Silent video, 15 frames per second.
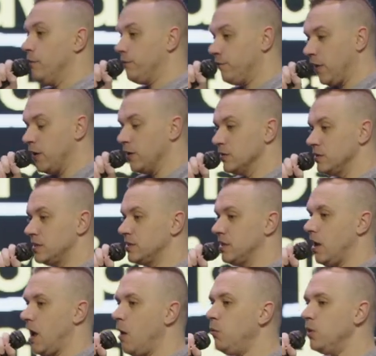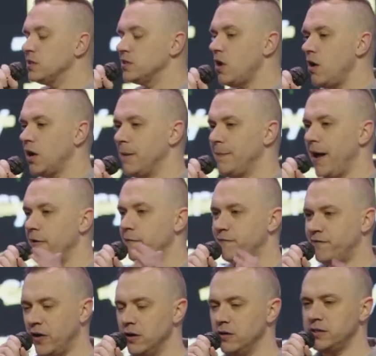first. I want to talk about
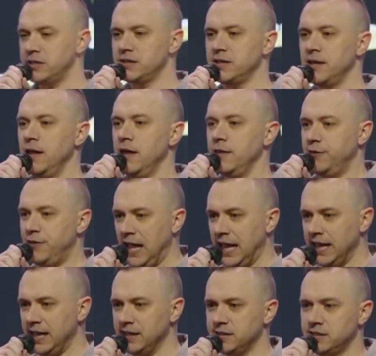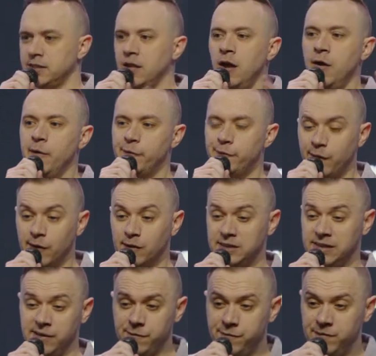first things
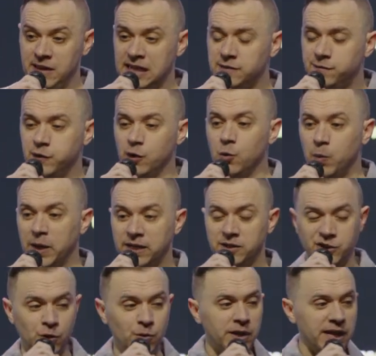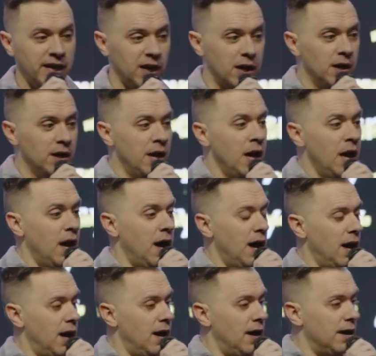first. Now, the next few weeks, you'll hear
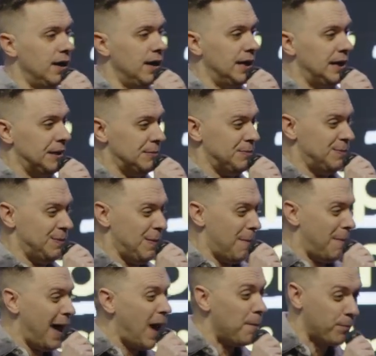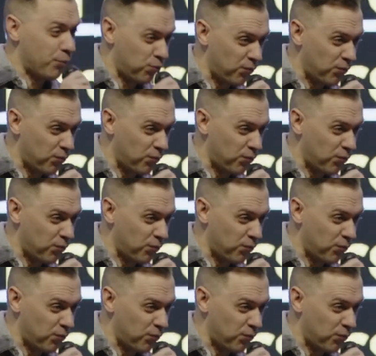uh, uh, about